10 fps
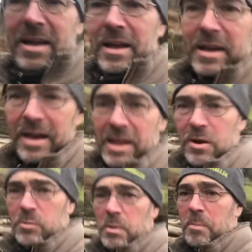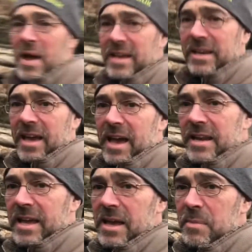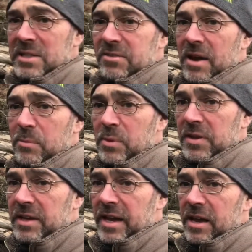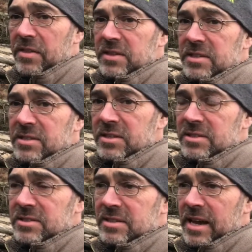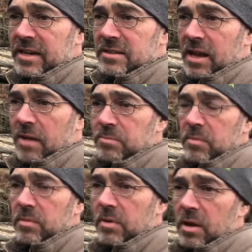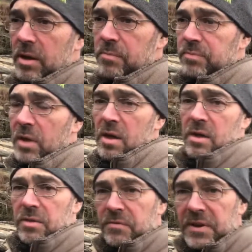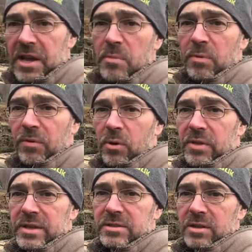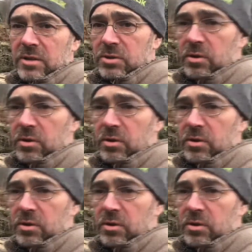Hello, we're back again here messing around with the digger. This is the second day. The video before this, I took the